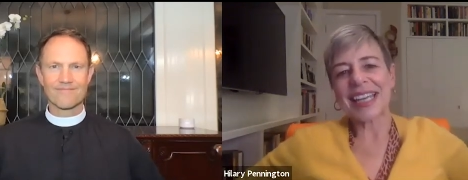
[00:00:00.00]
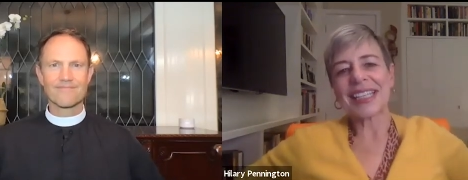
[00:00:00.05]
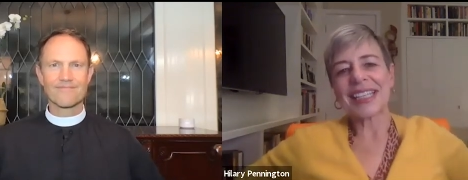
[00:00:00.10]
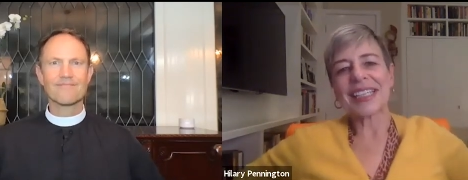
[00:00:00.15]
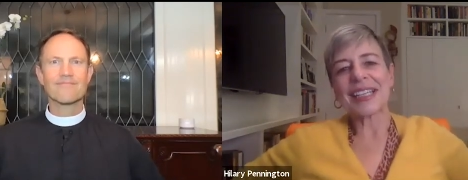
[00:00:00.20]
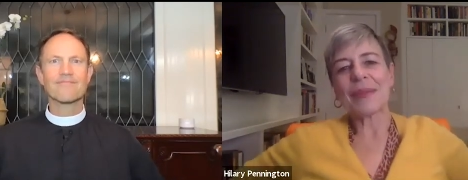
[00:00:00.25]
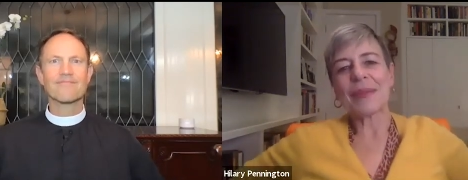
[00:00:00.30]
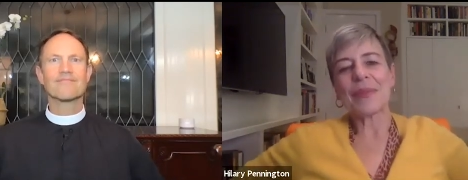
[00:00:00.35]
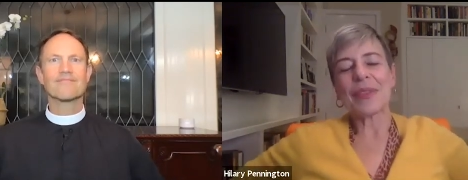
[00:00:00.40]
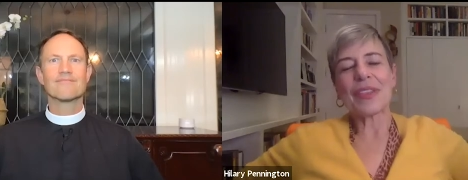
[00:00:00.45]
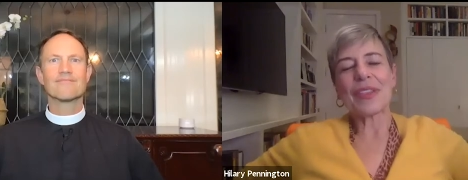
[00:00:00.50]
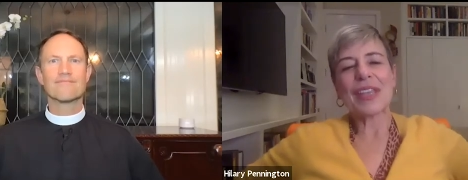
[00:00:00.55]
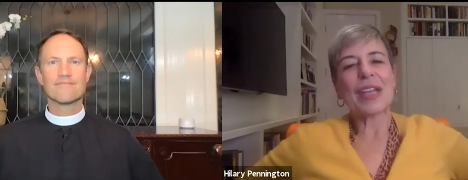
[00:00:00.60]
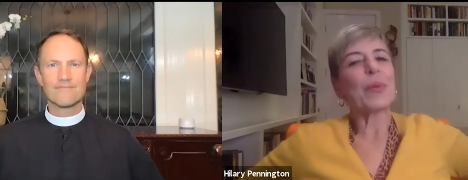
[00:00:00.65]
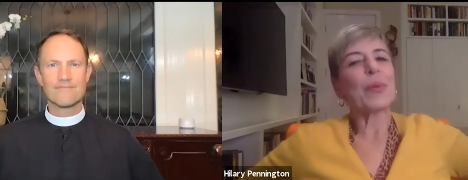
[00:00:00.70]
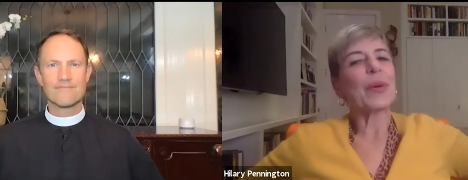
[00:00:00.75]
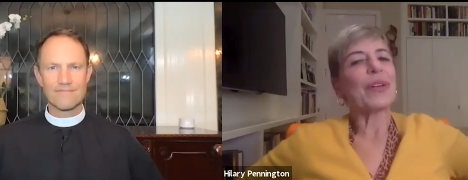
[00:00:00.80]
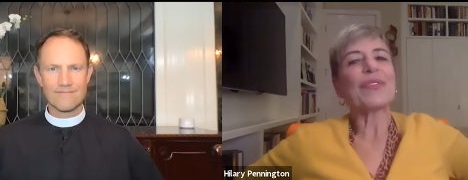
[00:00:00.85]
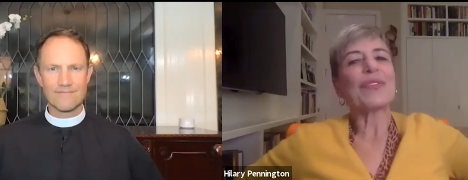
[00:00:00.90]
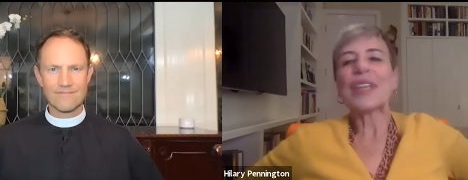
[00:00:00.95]
Speaker 1: And um, mm-hmm.
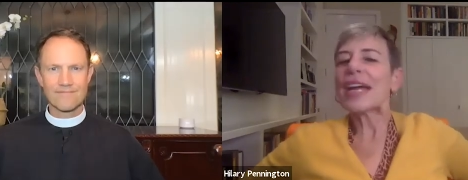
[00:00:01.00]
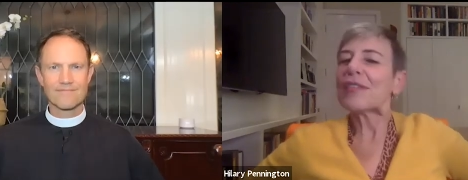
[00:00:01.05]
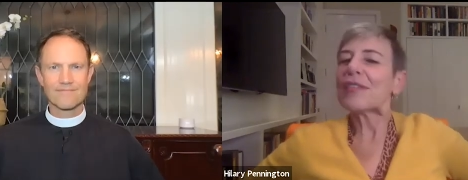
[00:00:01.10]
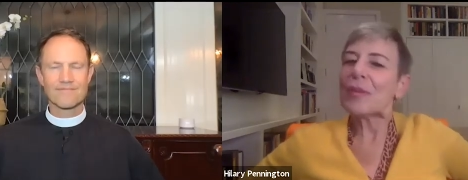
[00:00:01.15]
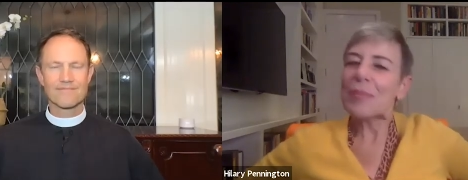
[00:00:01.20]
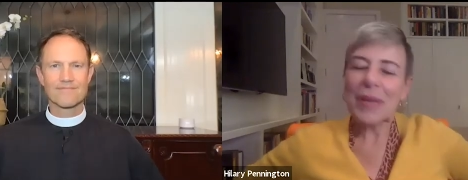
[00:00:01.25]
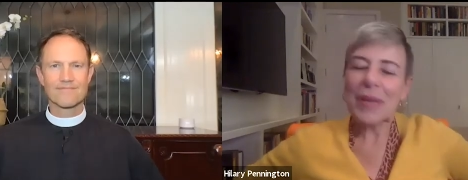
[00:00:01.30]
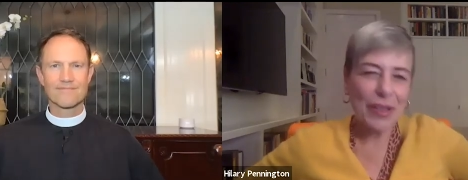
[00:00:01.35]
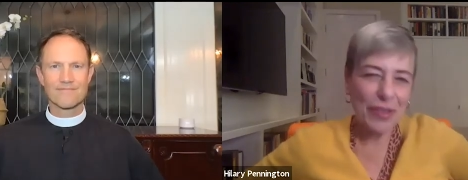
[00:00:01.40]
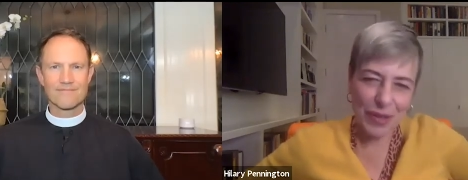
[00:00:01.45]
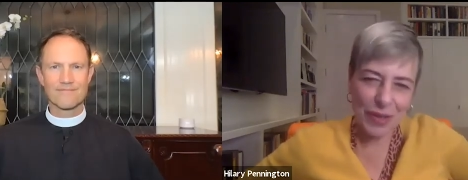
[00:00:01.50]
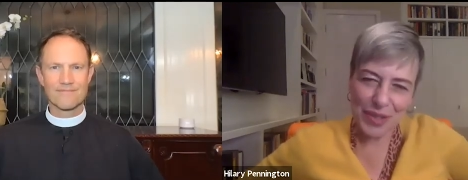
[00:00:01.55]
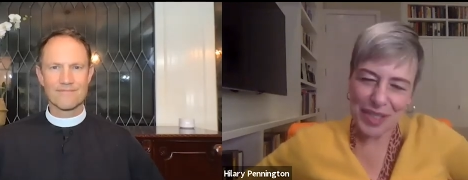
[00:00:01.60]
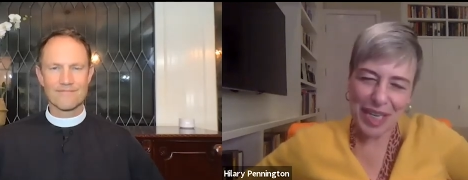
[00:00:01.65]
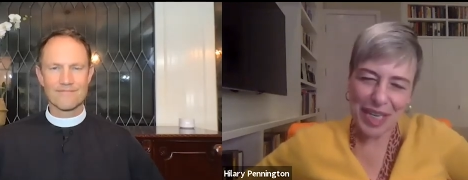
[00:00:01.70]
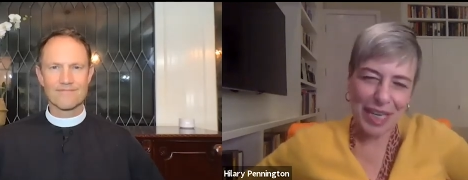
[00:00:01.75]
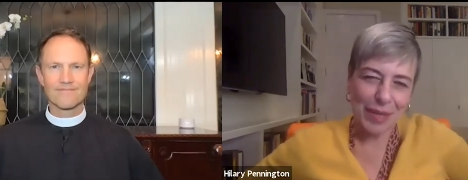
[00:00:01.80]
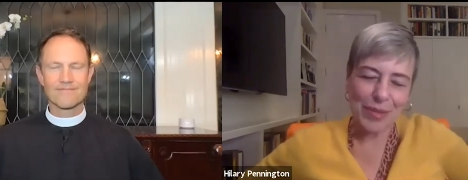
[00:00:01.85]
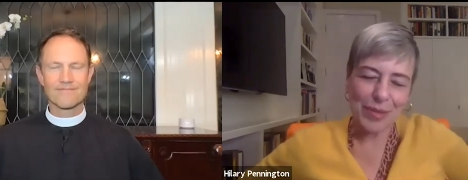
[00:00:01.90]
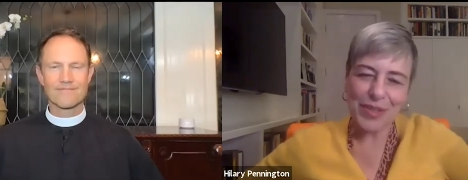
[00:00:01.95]
they would have never been at
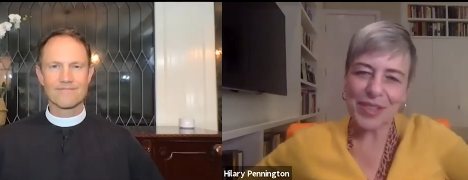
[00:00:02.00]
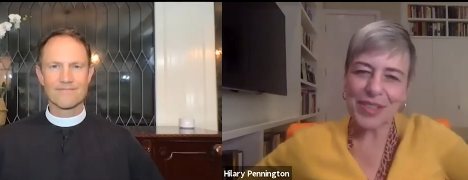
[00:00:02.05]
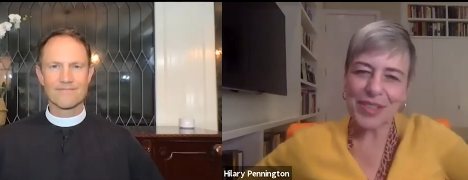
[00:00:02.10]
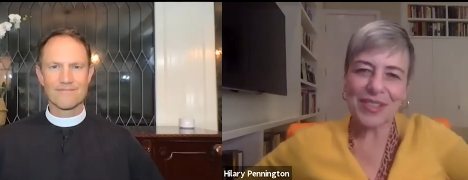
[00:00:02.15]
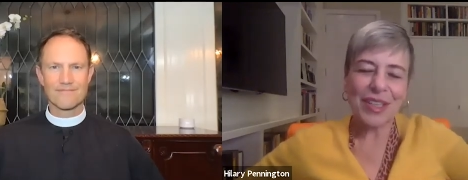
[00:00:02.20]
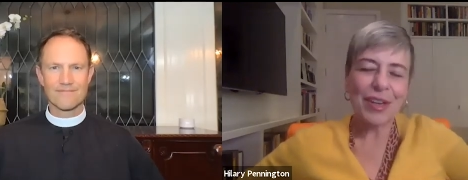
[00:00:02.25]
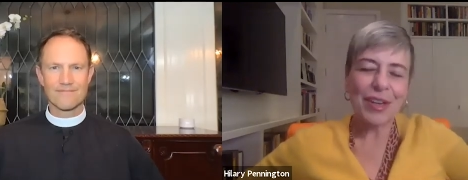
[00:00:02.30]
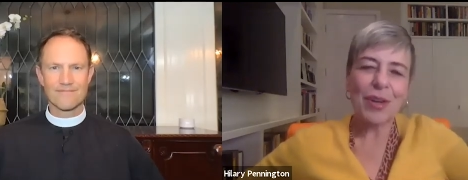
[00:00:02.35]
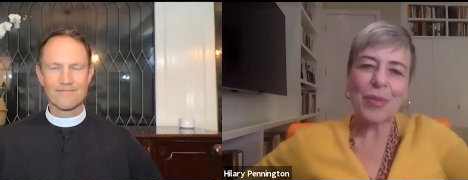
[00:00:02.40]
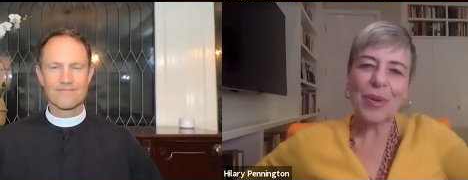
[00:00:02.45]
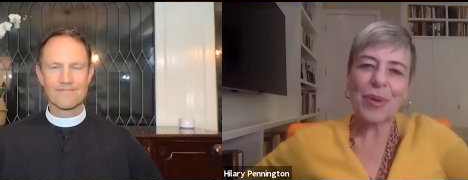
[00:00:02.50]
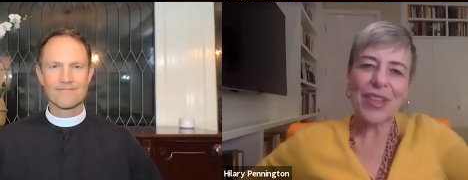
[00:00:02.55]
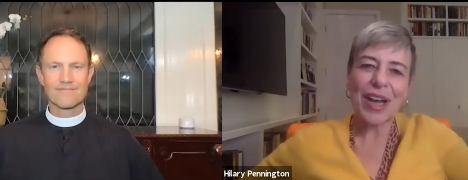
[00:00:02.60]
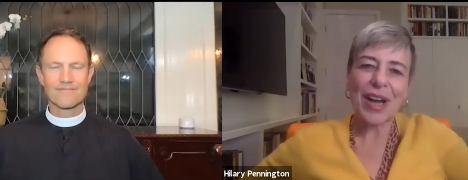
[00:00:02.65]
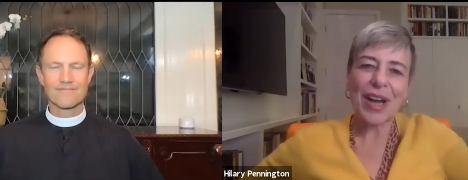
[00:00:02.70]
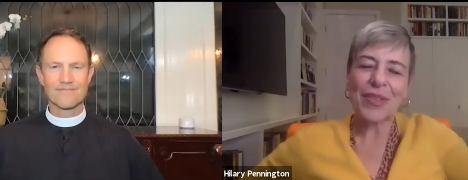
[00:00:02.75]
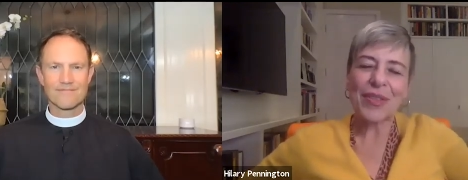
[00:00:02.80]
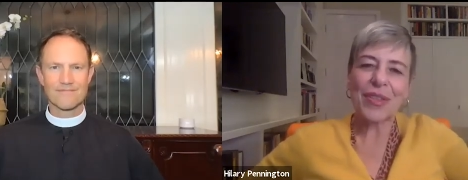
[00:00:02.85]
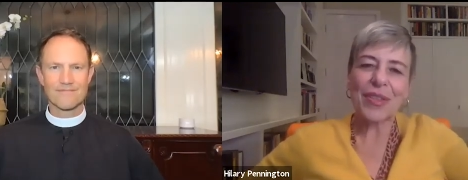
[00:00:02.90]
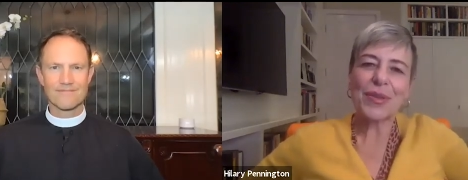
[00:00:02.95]
those tables, you know,
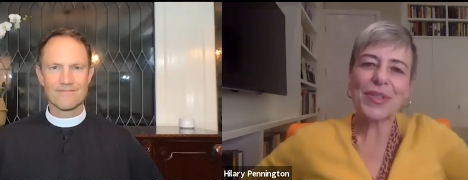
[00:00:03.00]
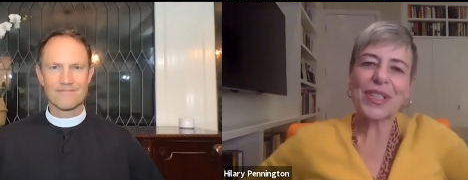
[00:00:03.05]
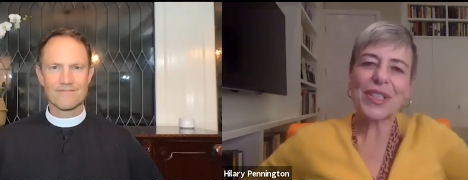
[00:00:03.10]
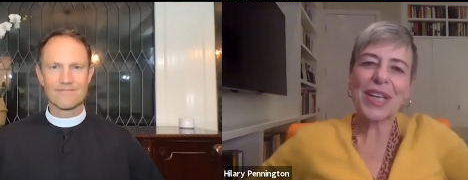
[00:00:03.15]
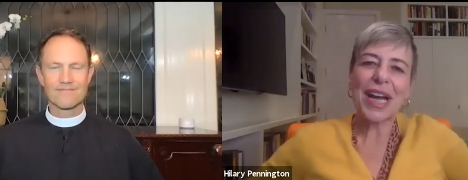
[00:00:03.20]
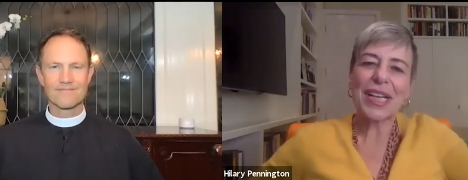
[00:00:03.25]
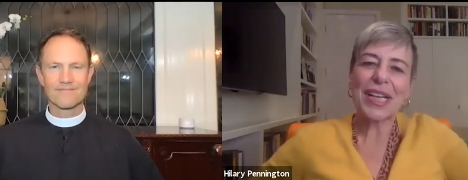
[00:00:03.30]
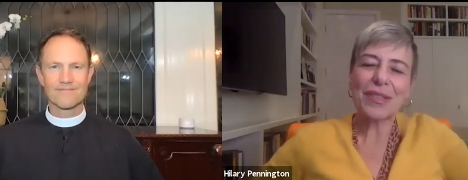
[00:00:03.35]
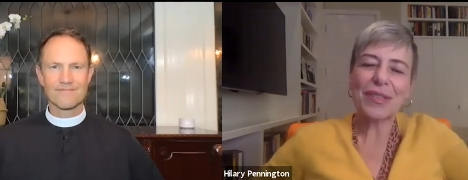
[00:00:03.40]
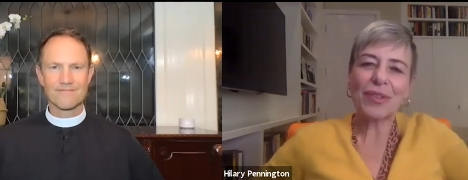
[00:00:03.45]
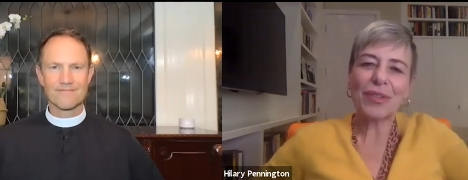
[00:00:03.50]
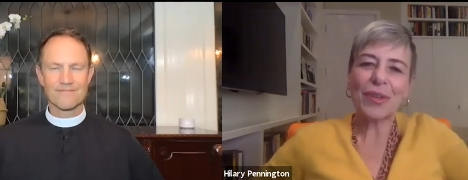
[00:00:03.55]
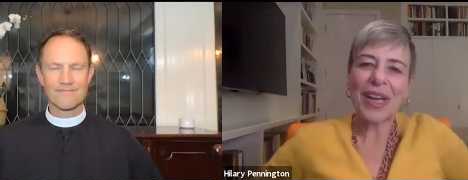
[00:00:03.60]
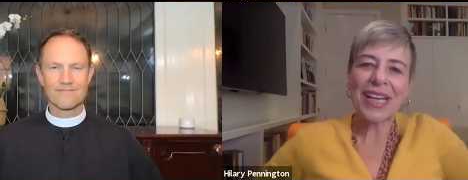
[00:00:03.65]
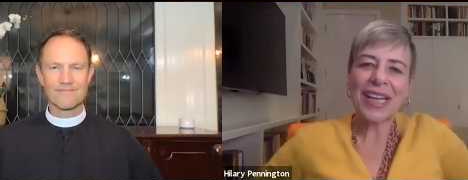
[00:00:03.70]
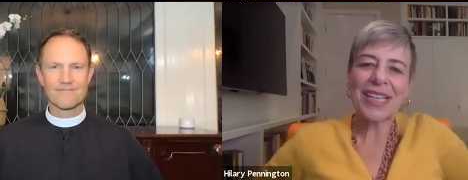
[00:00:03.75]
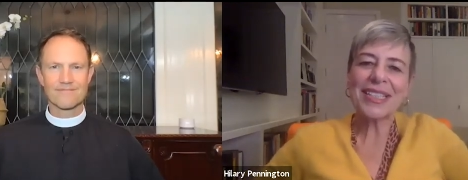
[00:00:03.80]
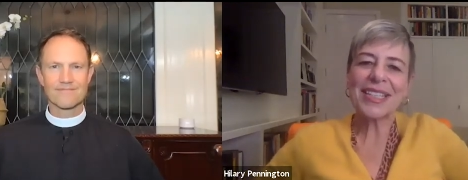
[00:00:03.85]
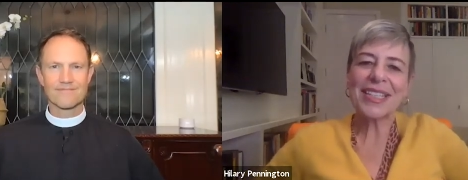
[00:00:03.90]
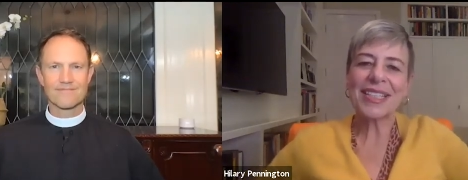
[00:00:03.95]
without those kinds of
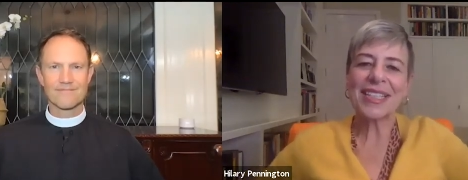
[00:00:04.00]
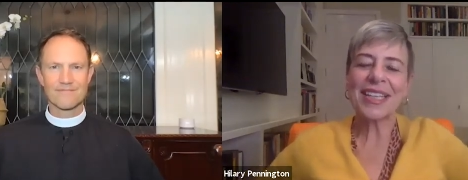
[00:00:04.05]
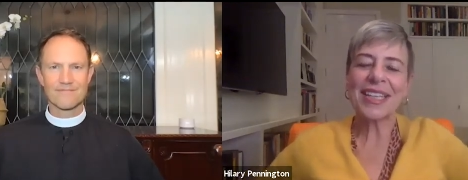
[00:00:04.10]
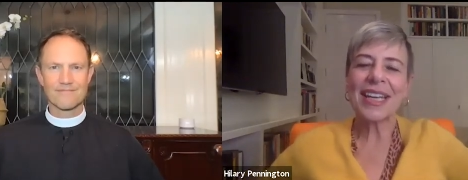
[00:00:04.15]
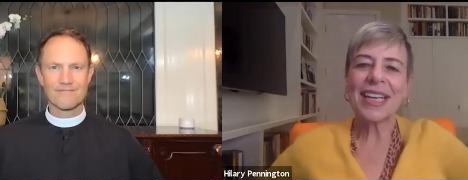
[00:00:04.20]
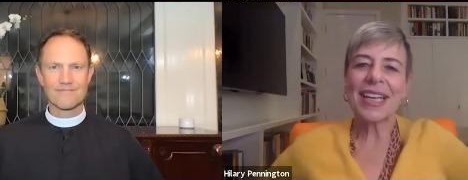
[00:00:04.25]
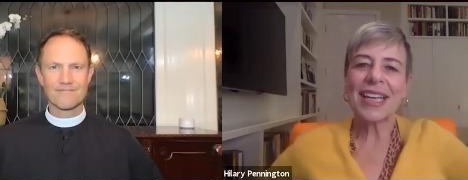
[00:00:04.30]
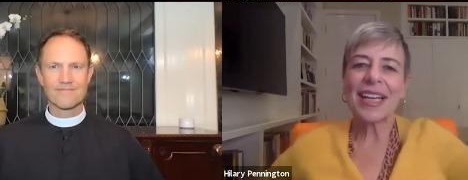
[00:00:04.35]
grants.